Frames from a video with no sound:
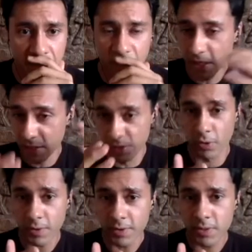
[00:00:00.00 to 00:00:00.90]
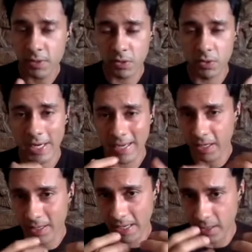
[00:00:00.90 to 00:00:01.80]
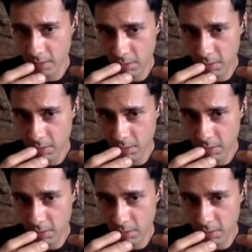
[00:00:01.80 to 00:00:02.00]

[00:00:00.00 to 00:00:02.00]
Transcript: endurance, so training it like